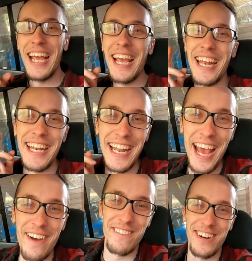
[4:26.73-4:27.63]
It
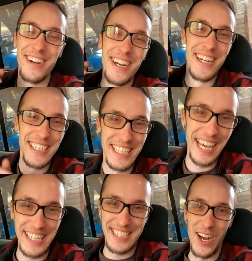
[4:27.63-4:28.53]
never
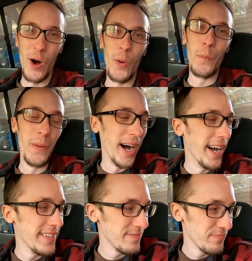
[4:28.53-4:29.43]
gets old,
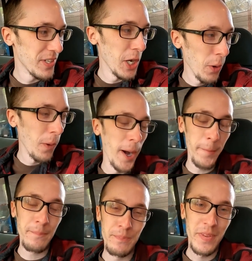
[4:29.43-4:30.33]
but you know what?
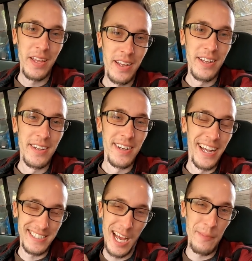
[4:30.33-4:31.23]

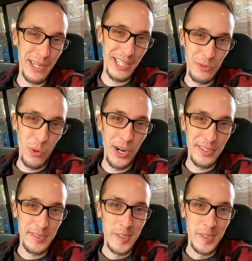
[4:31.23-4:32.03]
It's time to get to work.